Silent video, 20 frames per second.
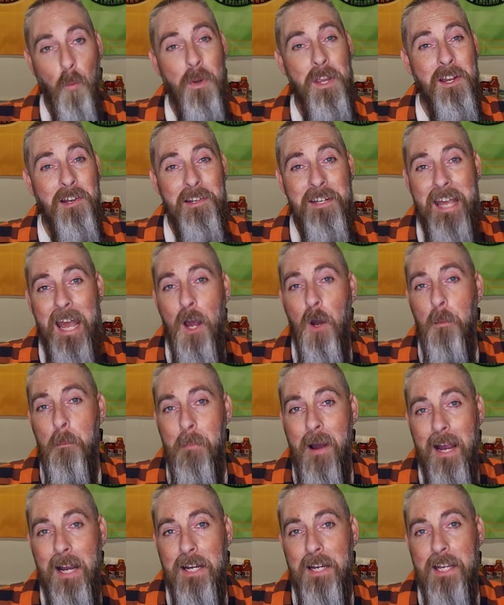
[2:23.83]
we are now
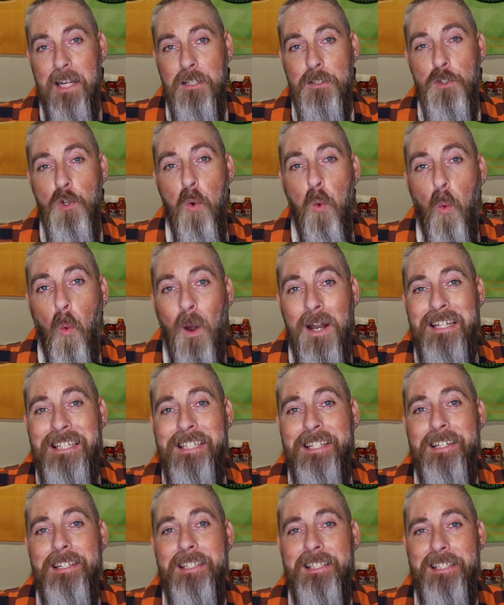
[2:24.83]
mining
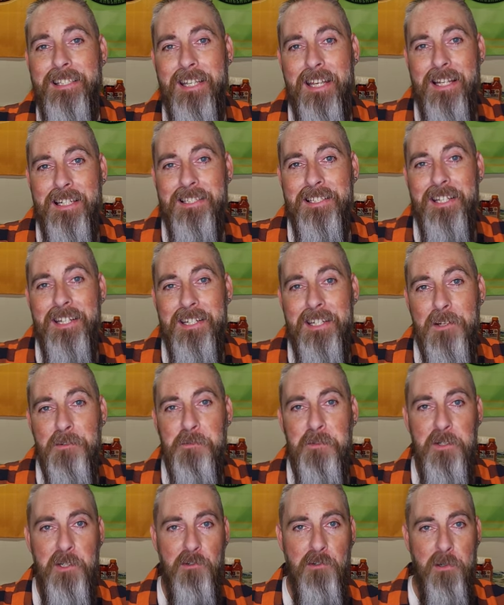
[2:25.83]
26
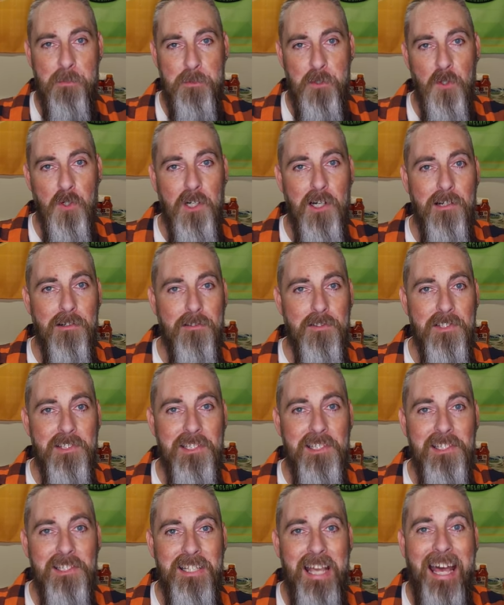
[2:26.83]
different
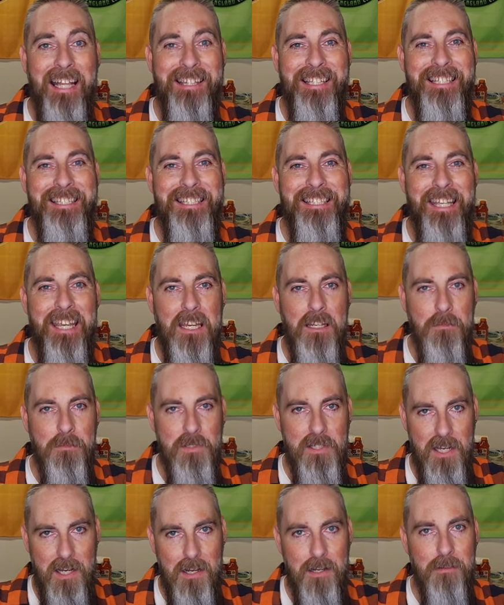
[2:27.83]
cryptocurrencies at the
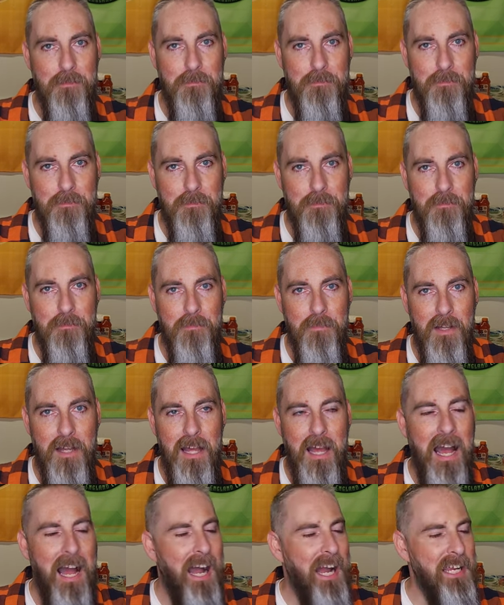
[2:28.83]
same time.
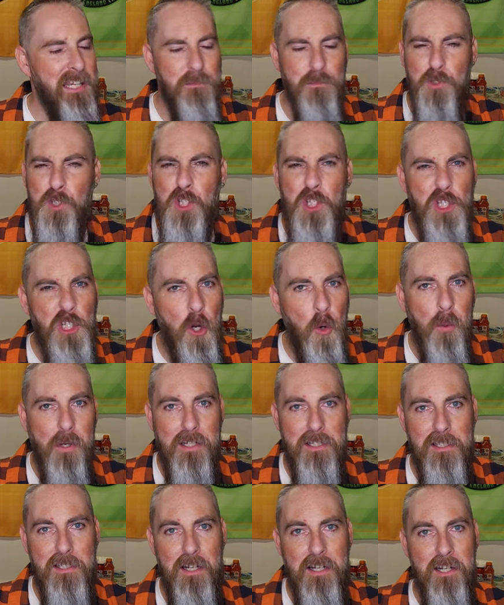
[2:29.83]
I am so
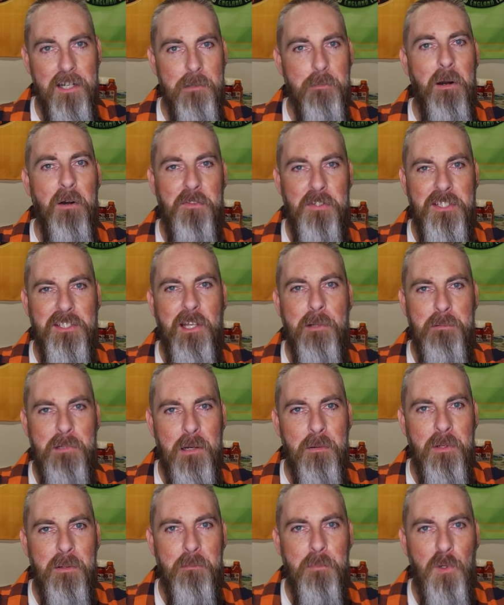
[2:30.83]
excited about this
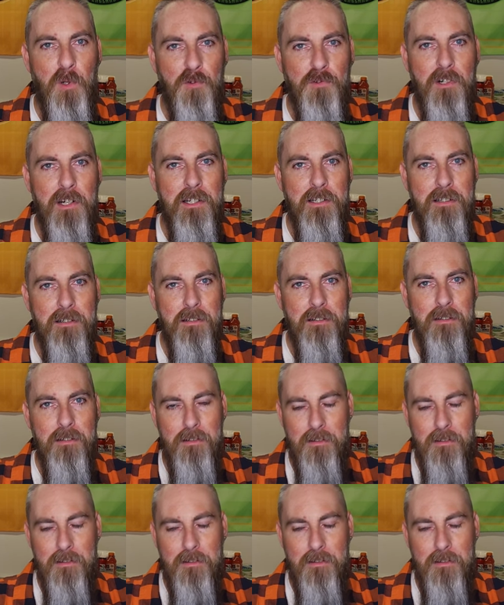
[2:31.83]
upcoming bull run.